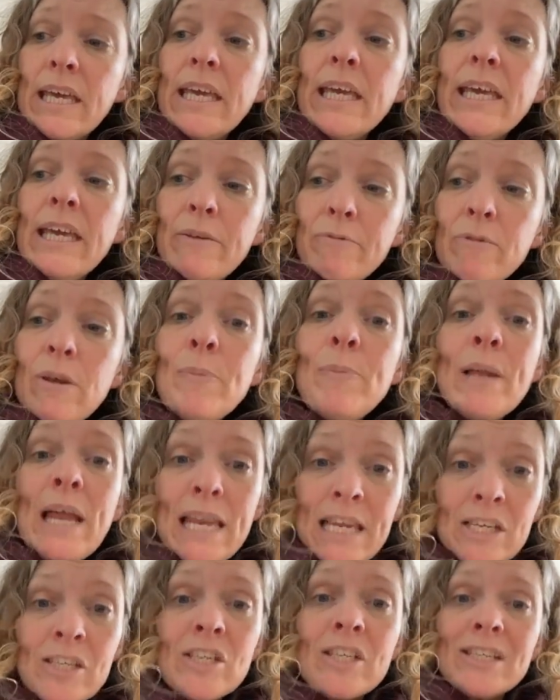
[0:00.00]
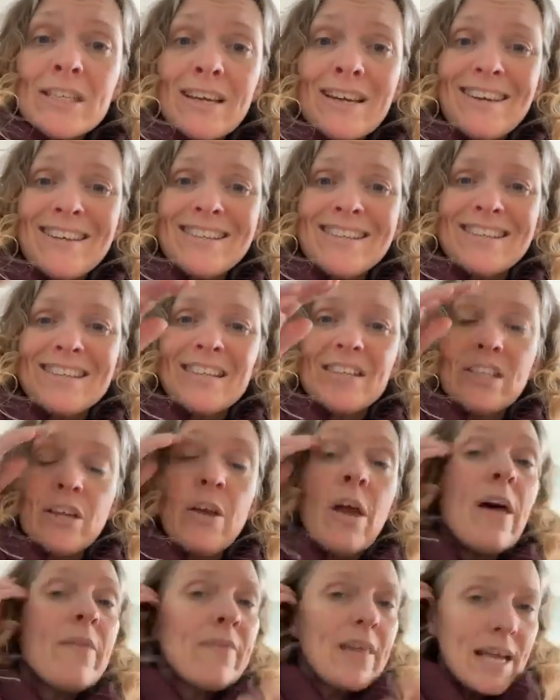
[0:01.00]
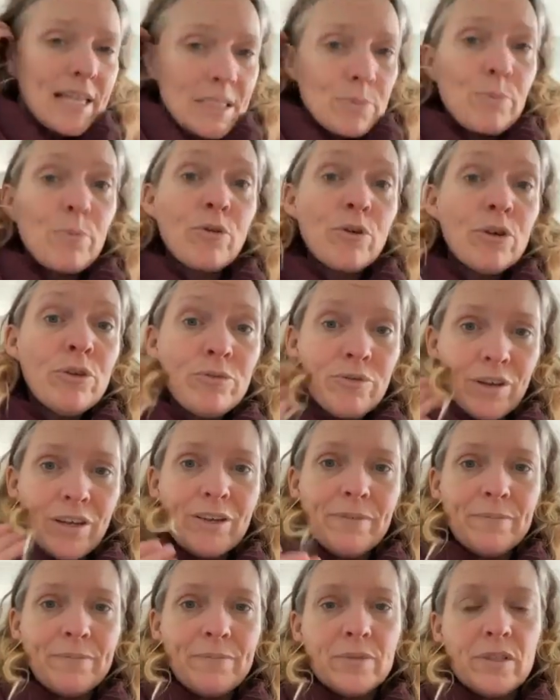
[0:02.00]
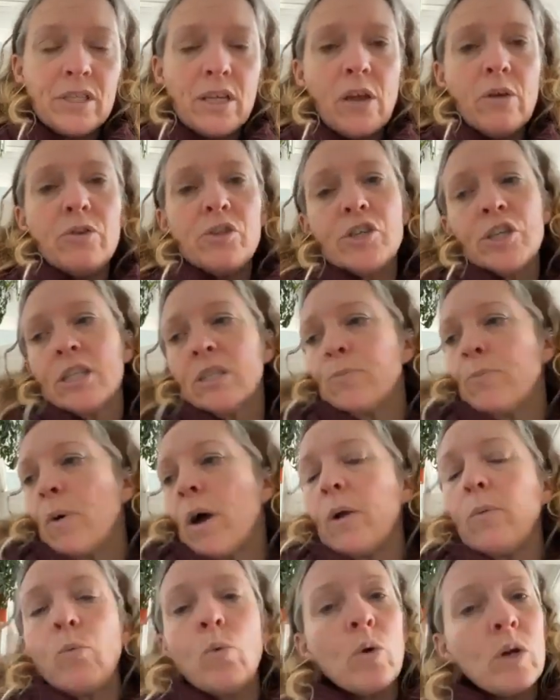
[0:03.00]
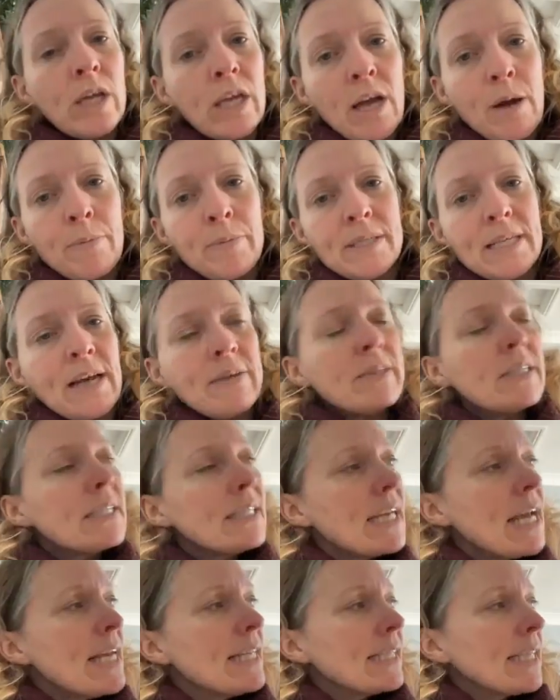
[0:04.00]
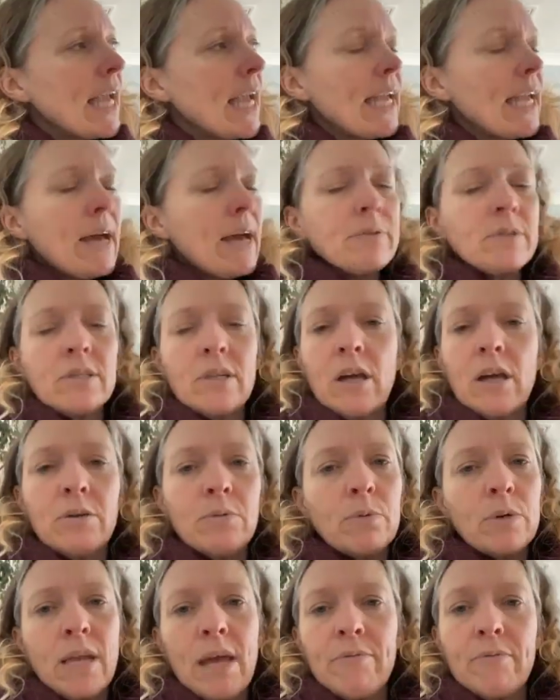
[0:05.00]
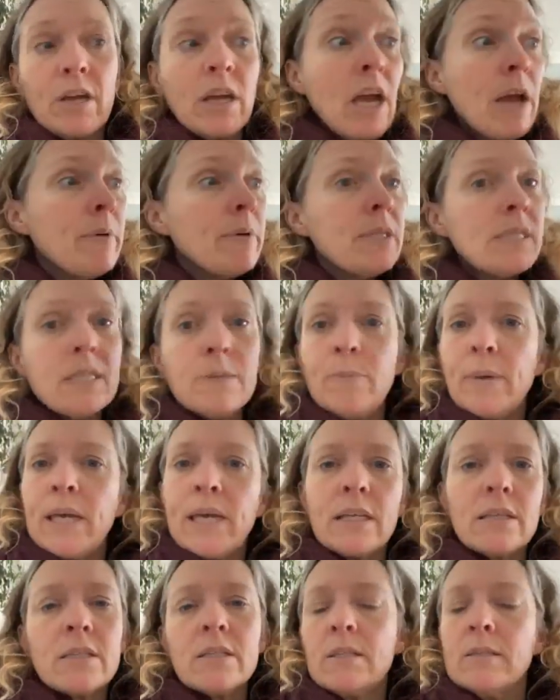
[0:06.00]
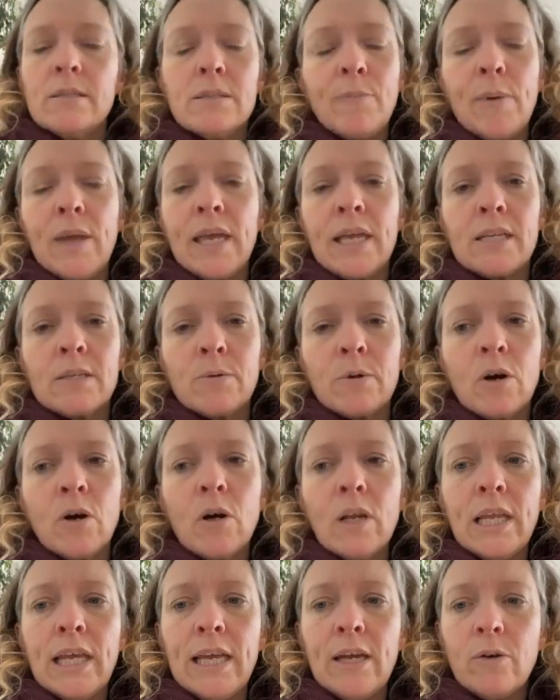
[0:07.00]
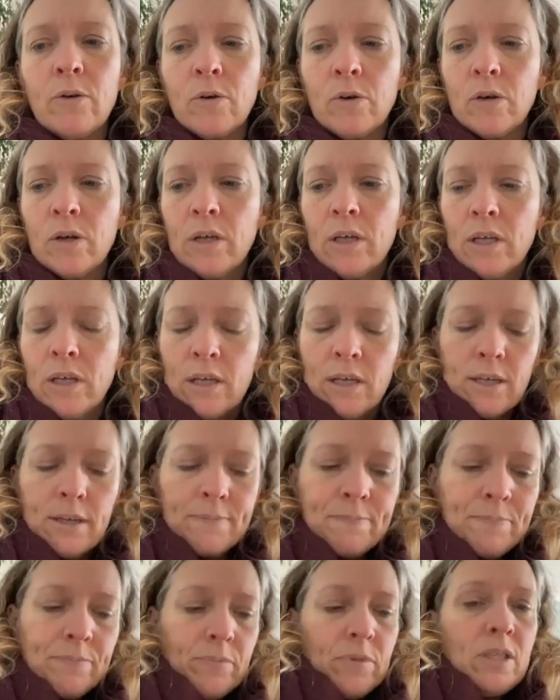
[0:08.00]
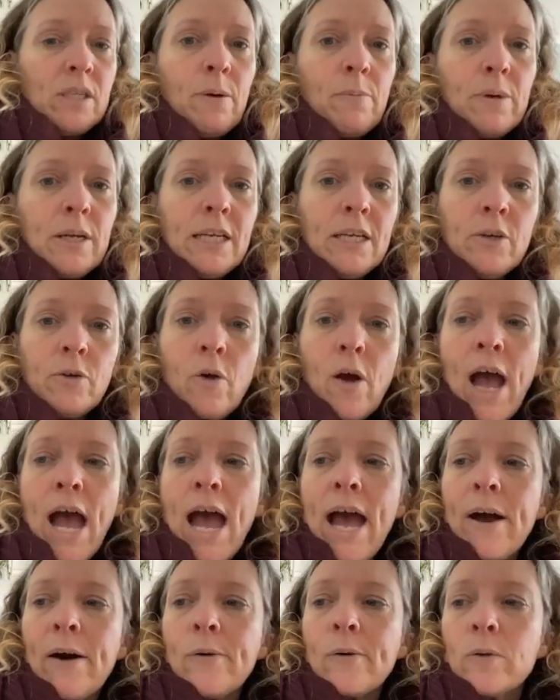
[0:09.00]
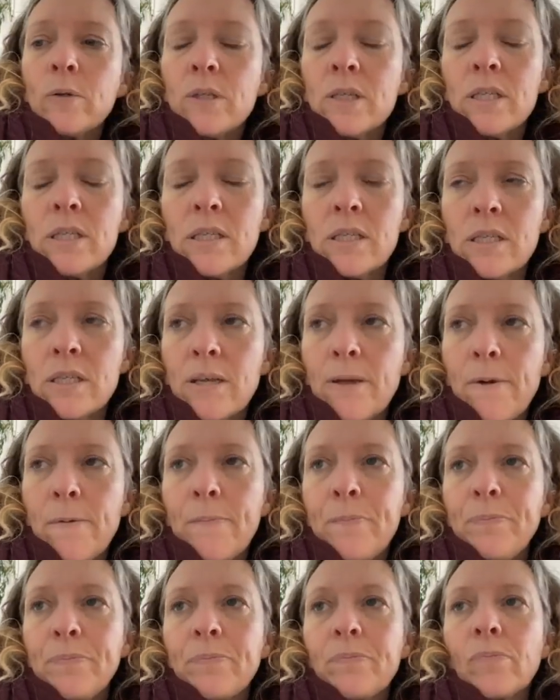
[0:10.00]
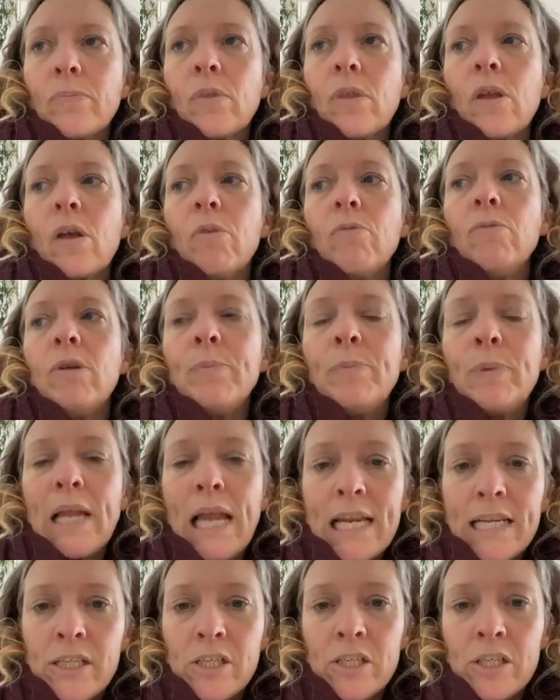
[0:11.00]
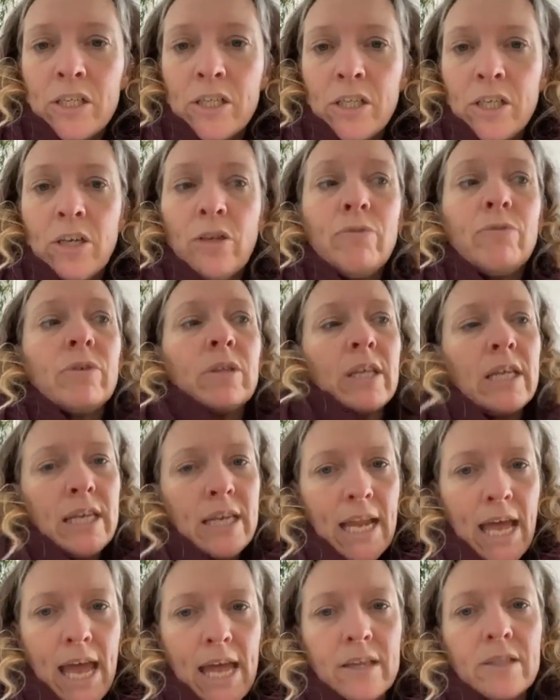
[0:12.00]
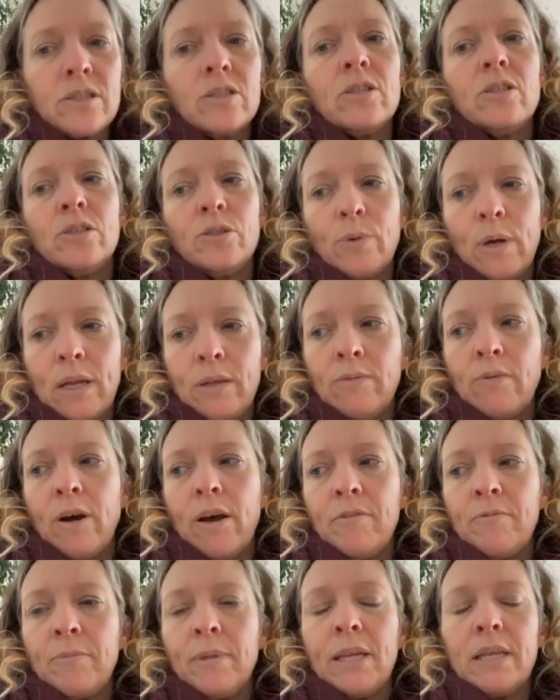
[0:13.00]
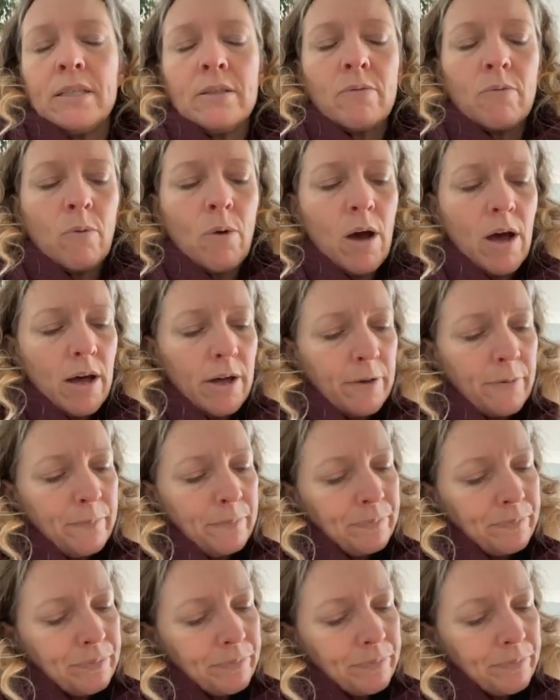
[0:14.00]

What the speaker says: It replenishes us. So, and that's proven. So just by walking up and down the stairs, getting outside, whatever, go and speaking to a colleague or someone in your house replenishes you for the next 25 minutes of work.